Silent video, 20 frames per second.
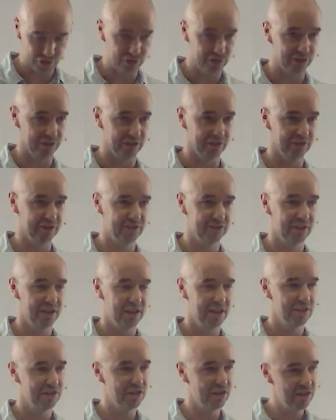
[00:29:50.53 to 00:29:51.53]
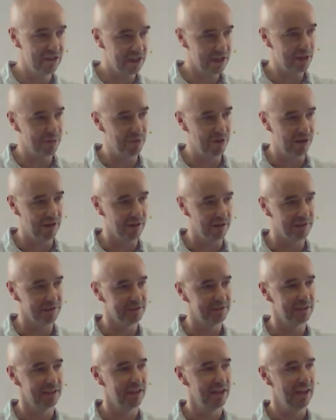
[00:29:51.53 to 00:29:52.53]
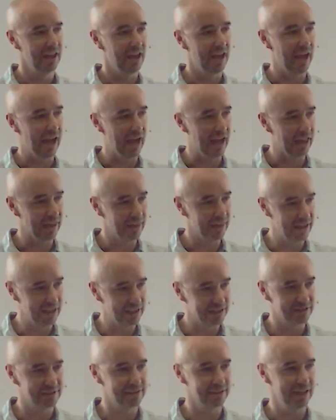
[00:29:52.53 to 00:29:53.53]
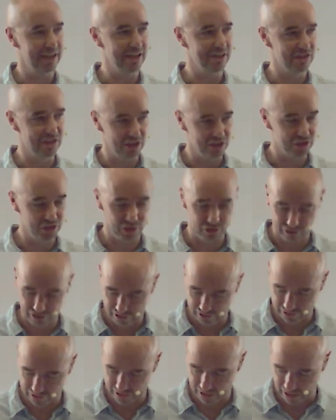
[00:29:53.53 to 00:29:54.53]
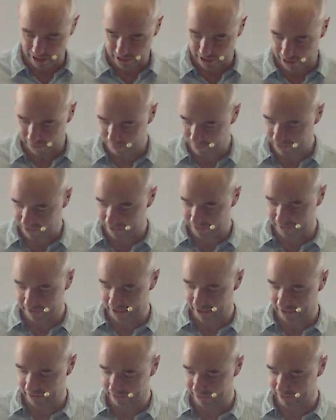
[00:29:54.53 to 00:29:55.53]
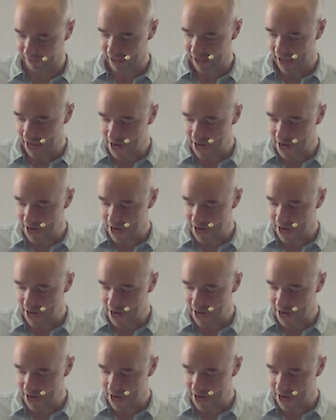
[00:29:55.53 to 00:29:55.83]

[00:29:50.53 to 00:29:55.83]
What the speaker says: assurance. Do the command, and this is the assurance that accompanies it.